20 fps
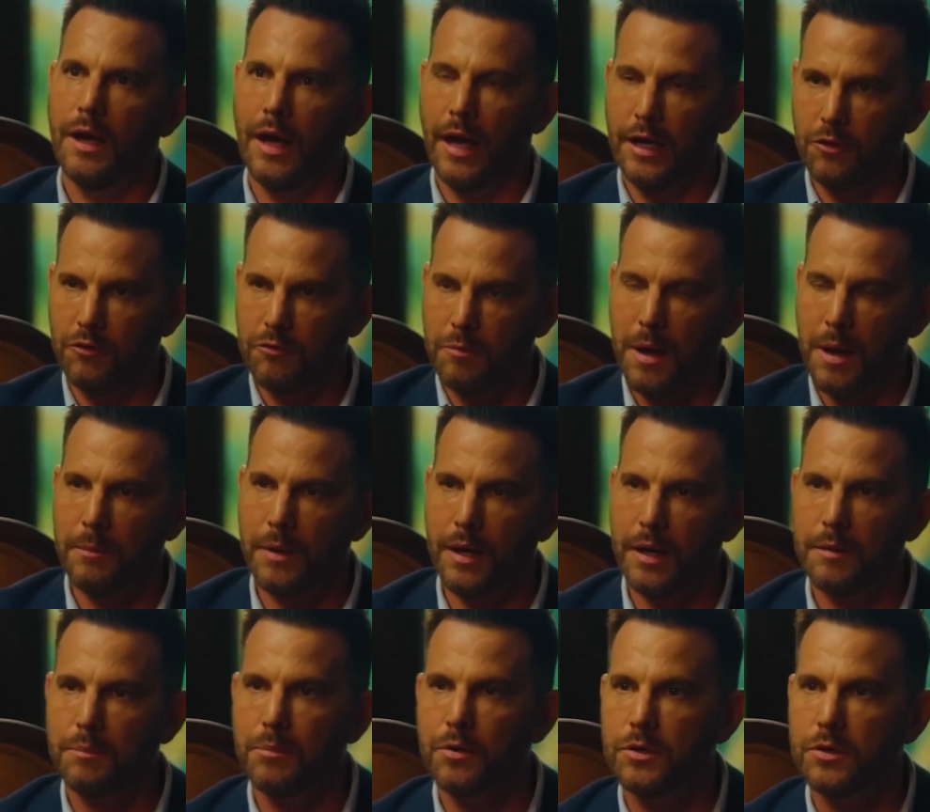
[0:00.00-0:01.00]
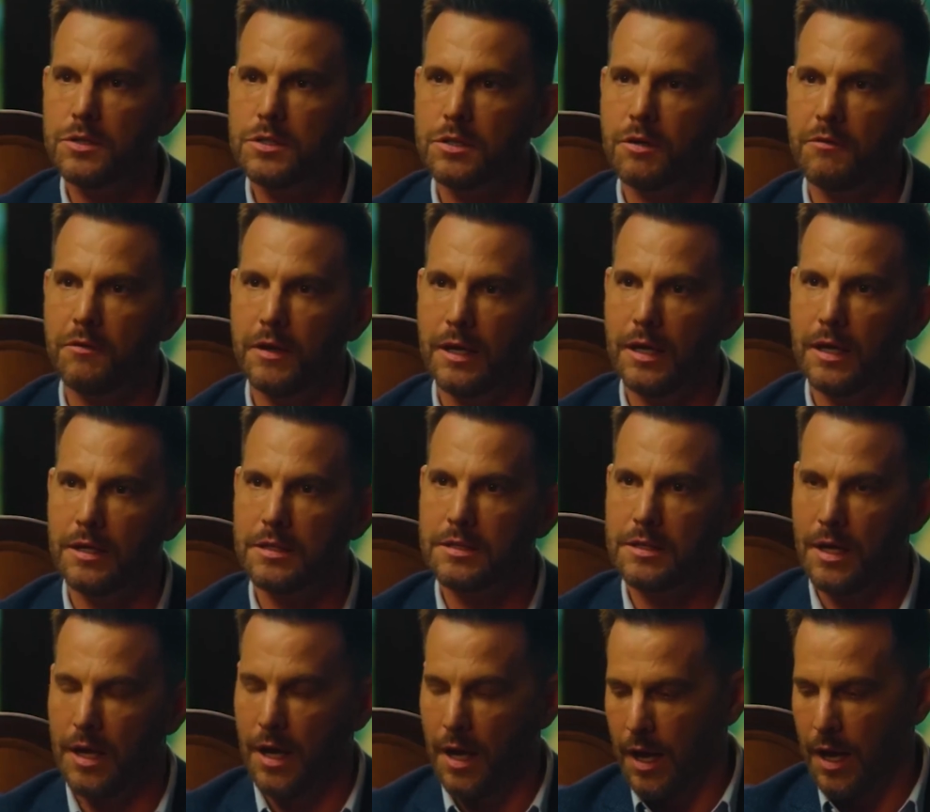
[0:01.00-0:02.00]
And you've met my producer,
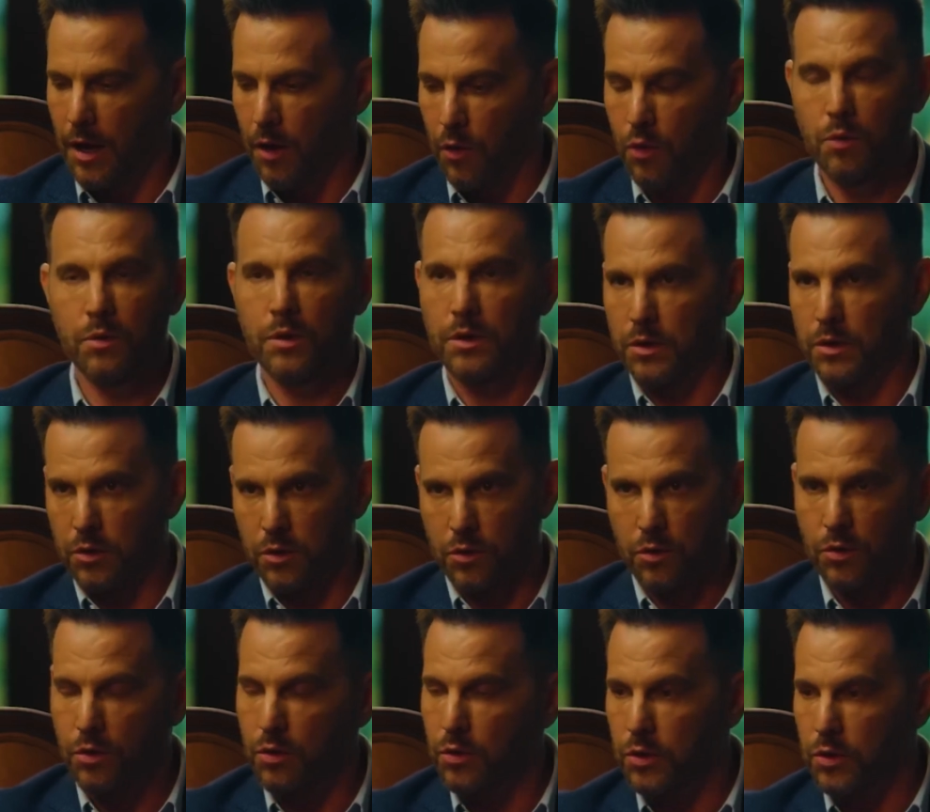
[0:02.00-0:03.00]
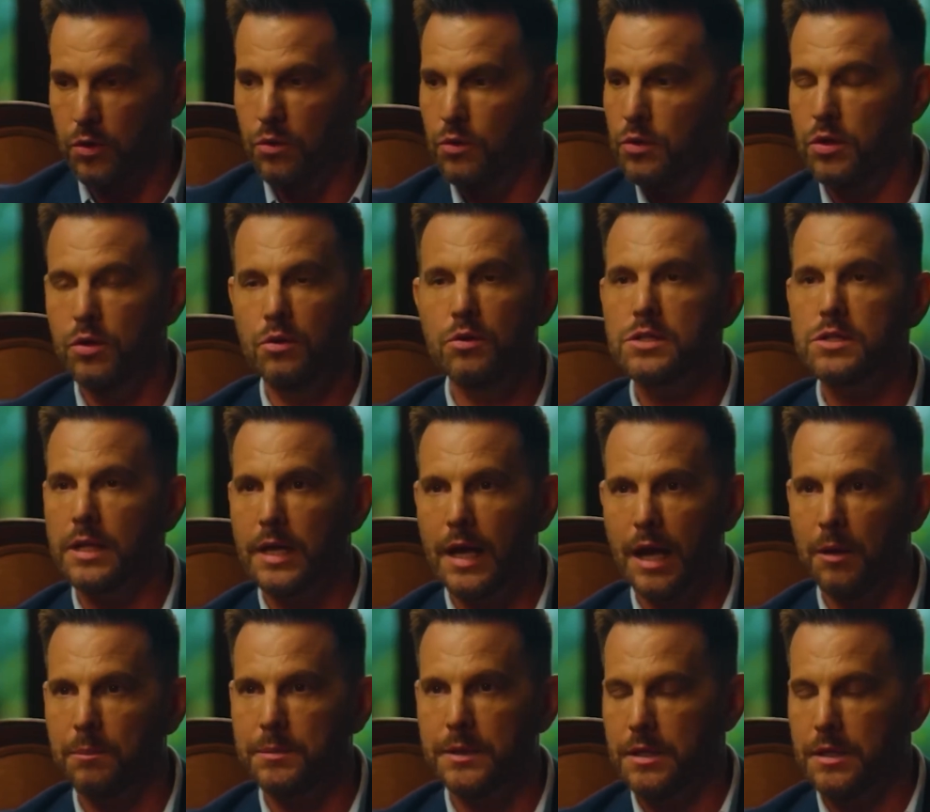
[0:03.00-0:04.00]
Phoenix, who you hugely
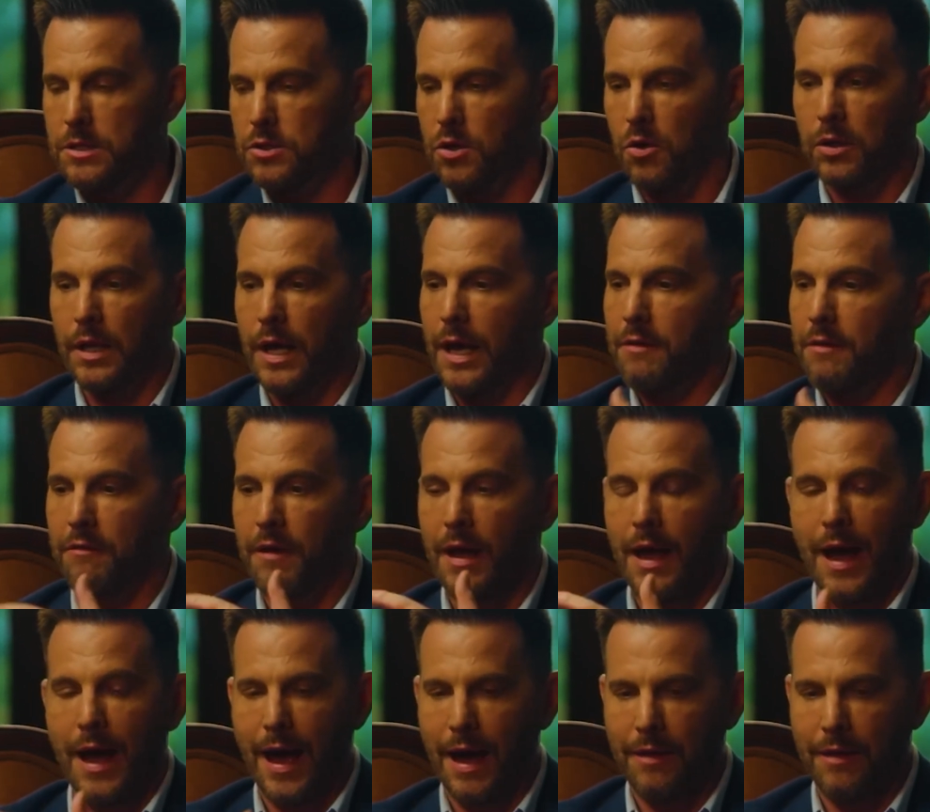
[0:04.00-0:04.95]
helped in his own life.